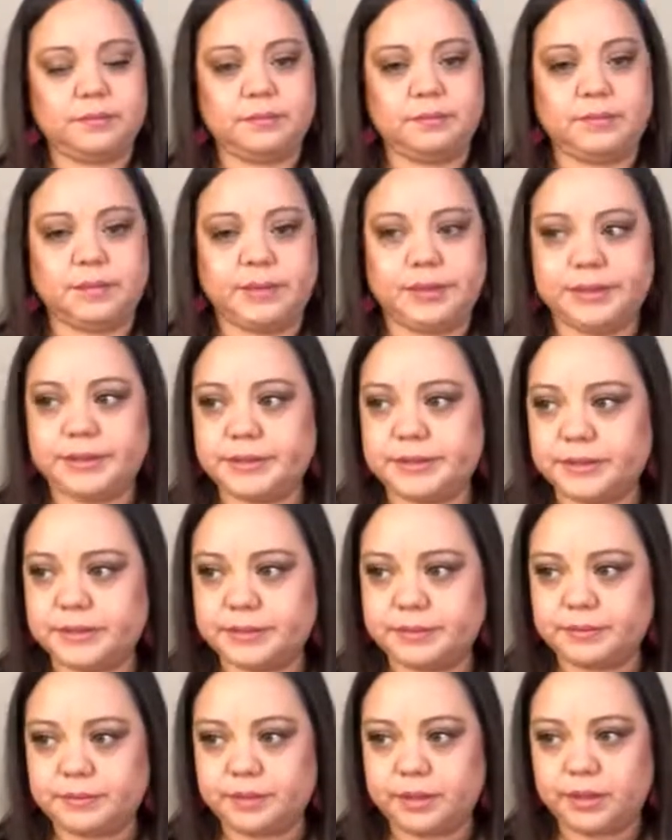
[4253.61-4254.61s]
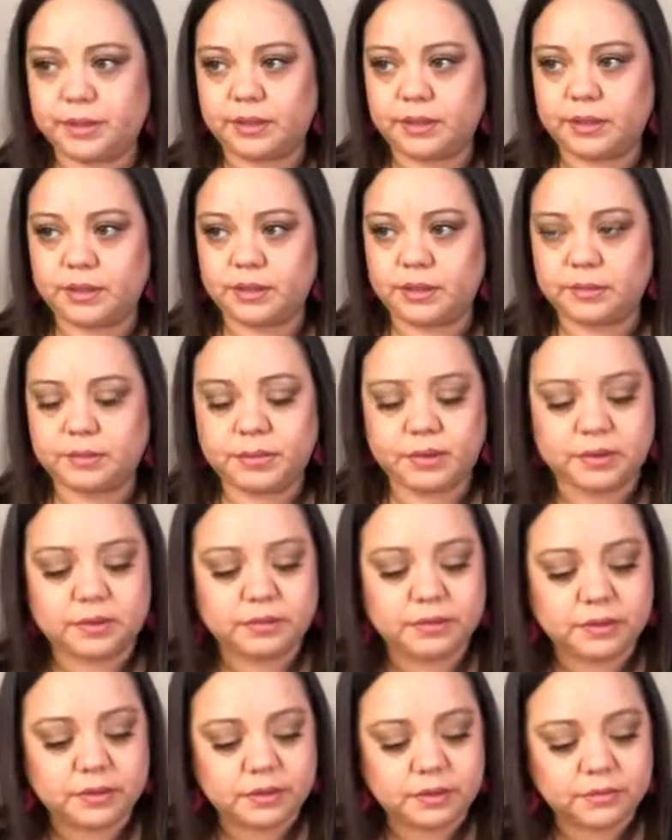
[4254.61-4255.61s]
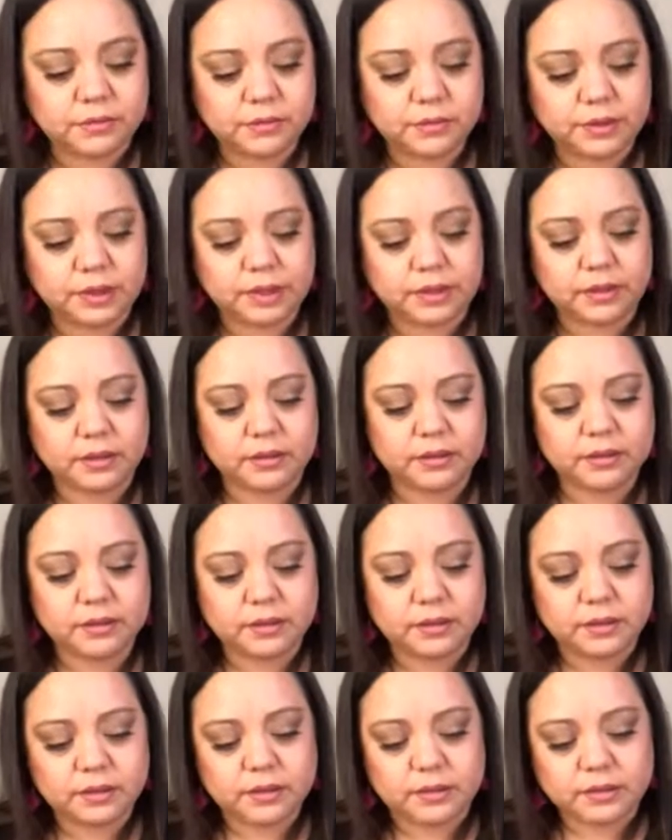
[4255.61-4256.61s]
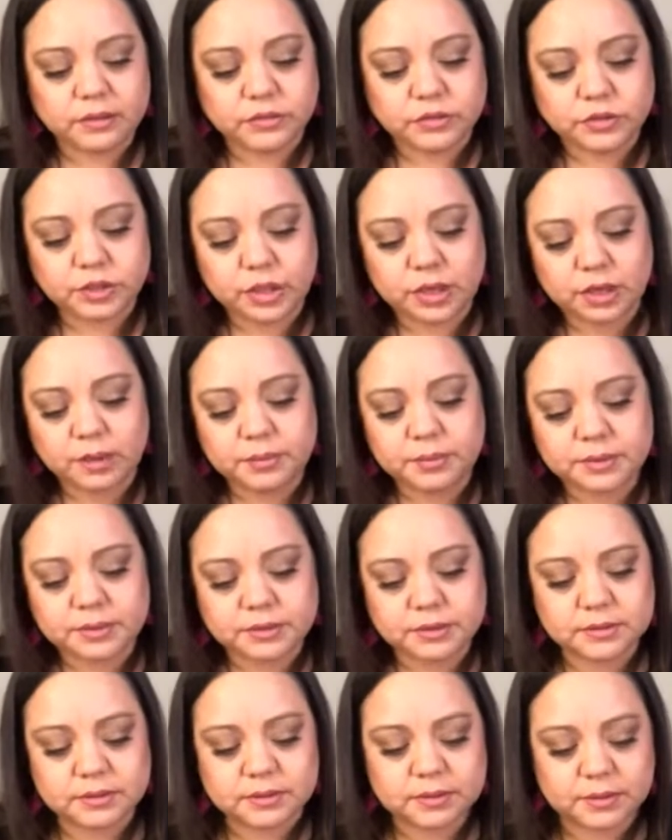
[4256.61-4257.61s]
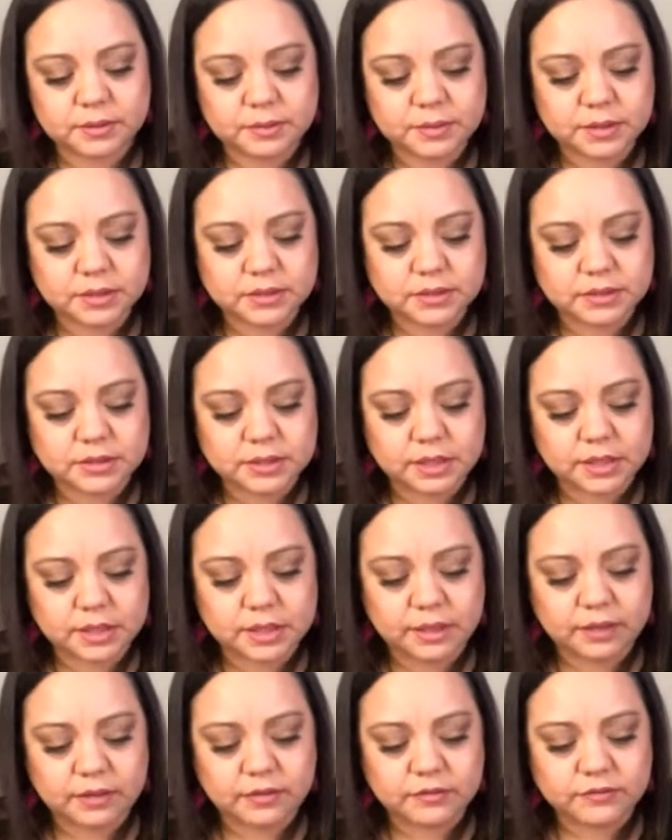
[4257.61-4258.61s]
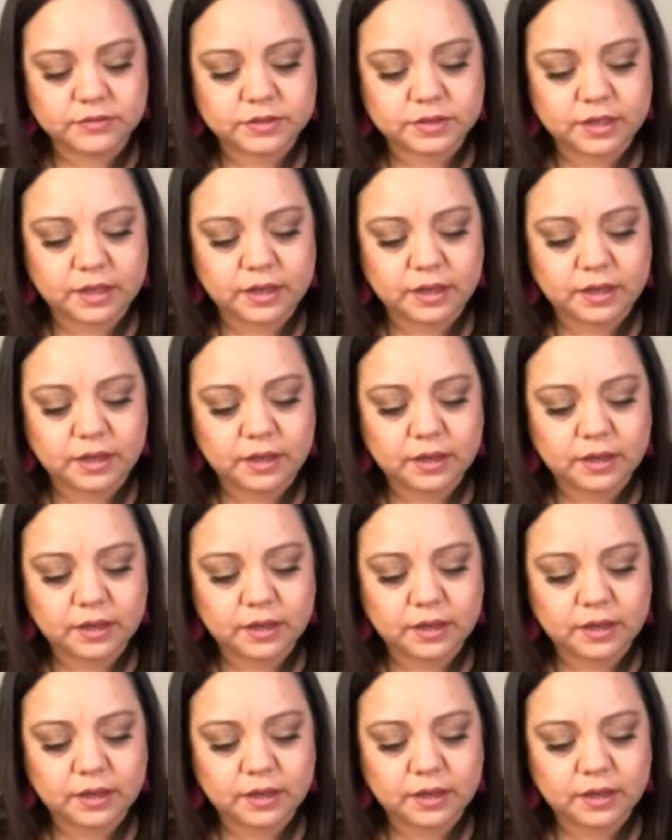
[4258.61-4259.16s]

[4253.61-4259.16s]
but probably not going to be doing a great job because I'm not steady enough today.